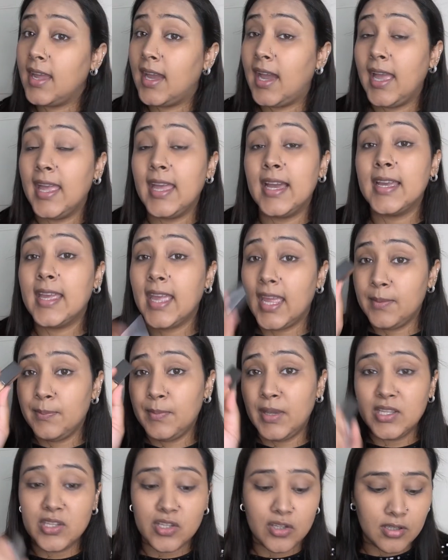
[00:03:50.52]
I again
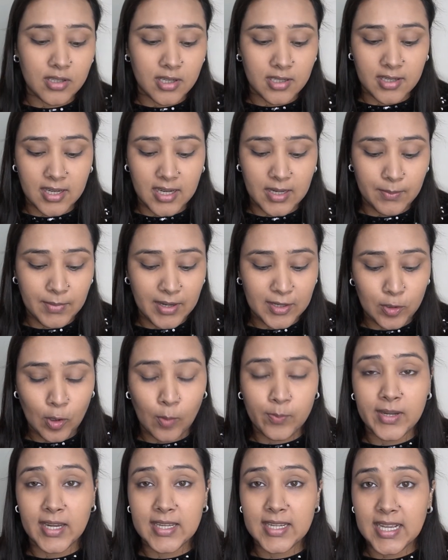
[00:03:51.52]
mentioned it in my
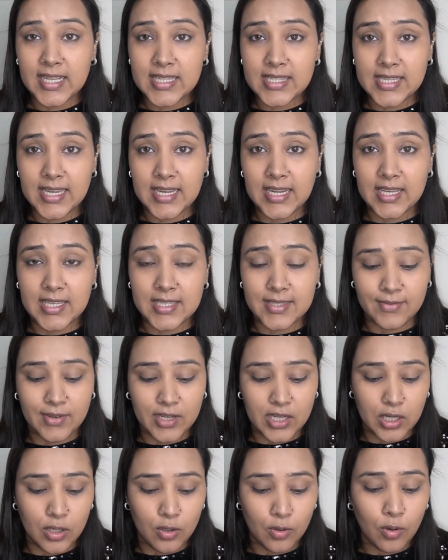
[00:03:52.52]
top 10 concealers
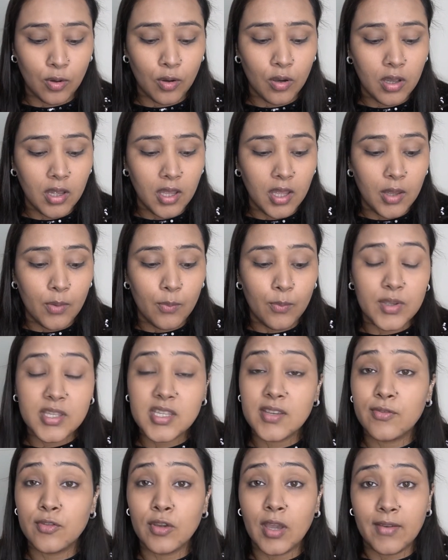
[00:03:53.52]
video,
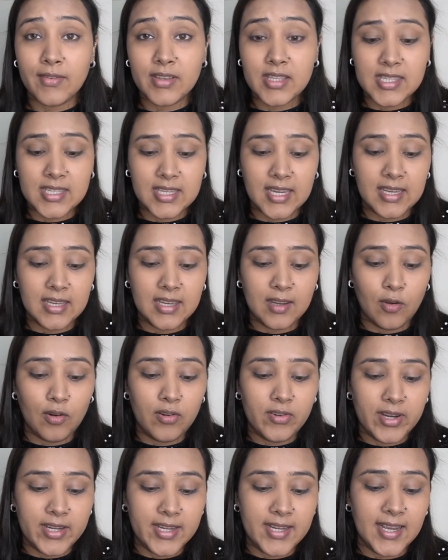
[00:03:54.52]
which if you haven't seen
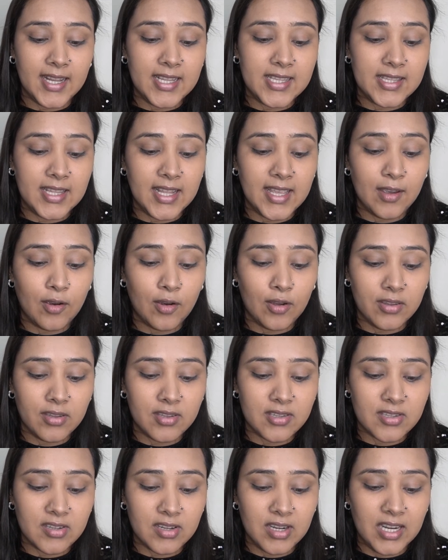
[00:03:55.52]
already, I'll link on
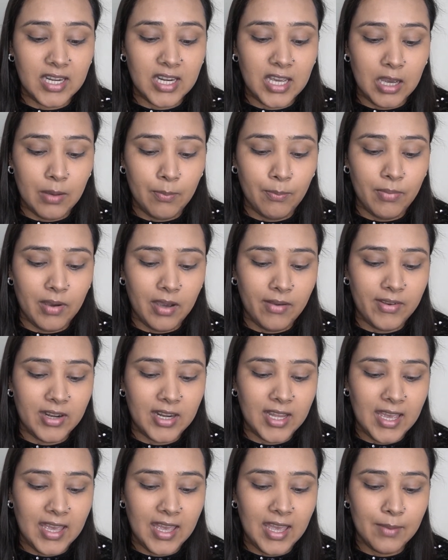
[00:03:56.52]
the screen above,
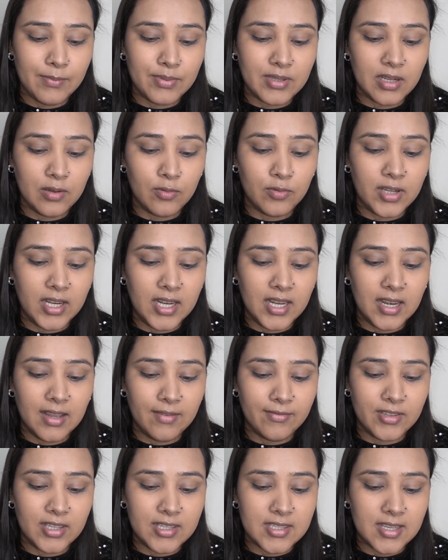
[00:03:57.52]
and I absolutely
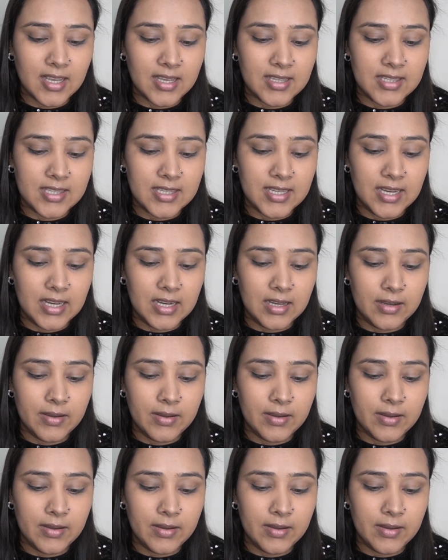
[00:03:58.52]
love this concealer.